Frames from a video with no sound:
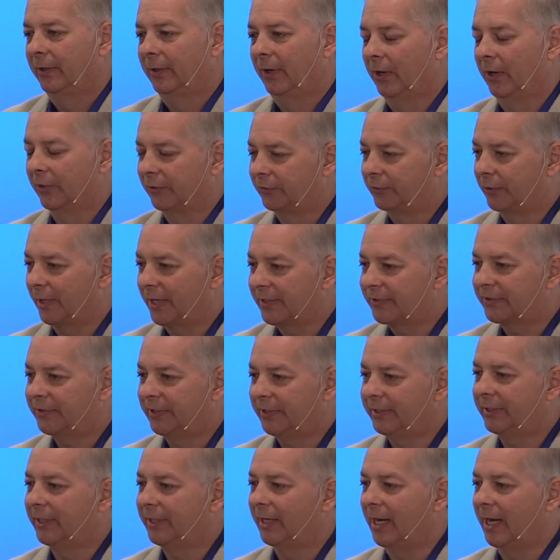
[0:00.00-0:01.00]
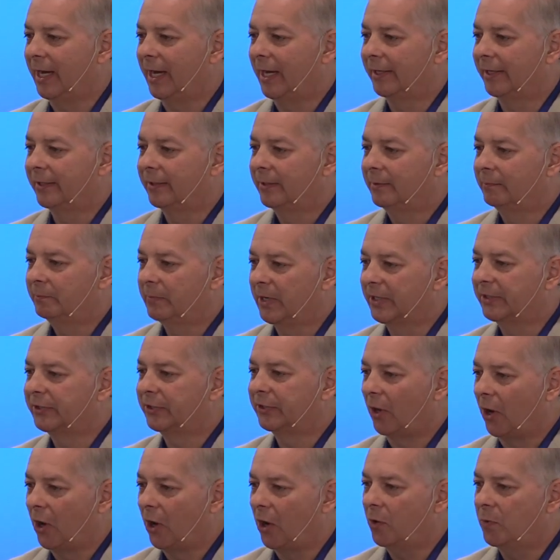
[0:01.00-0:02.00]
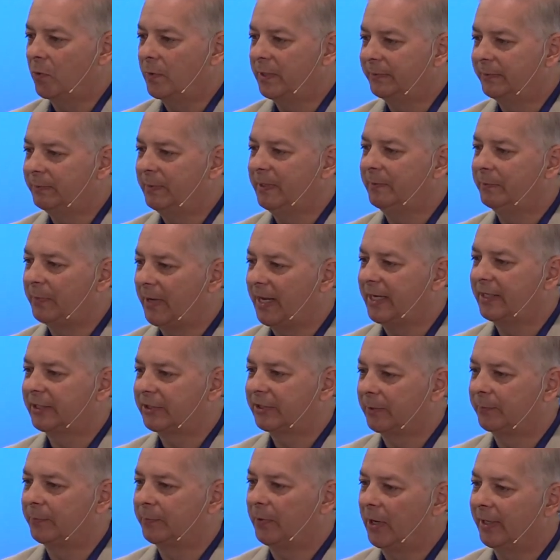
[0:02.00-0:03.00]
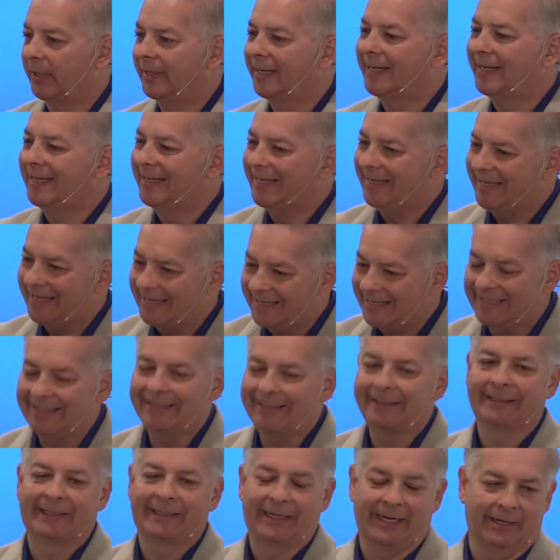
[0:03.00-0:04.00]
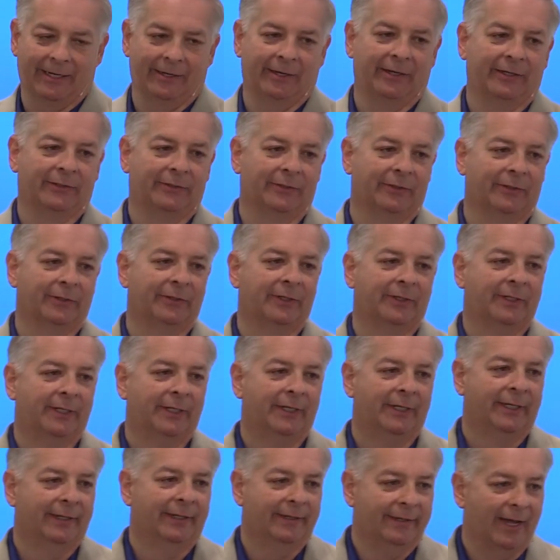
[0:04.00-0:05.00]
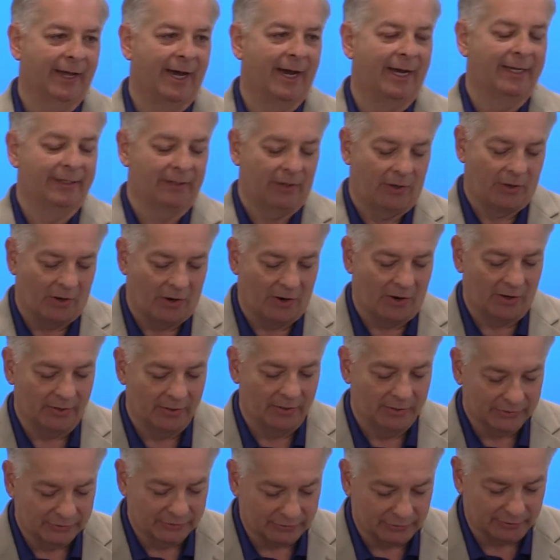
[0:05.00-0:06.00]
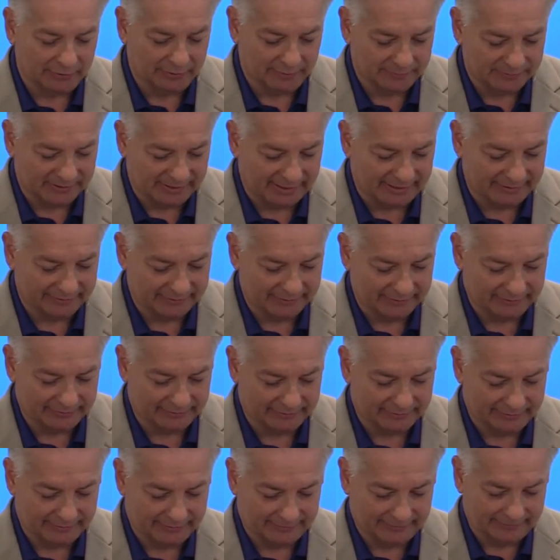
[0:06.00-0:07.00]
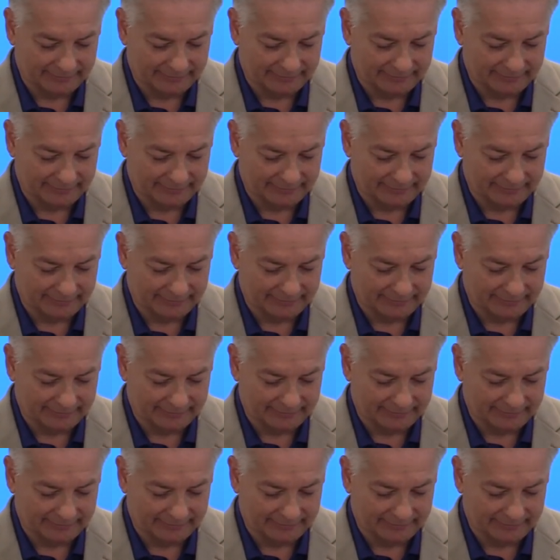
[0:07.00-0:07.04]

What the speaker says: Our trust in God must always be based upon His character, not our circumstances.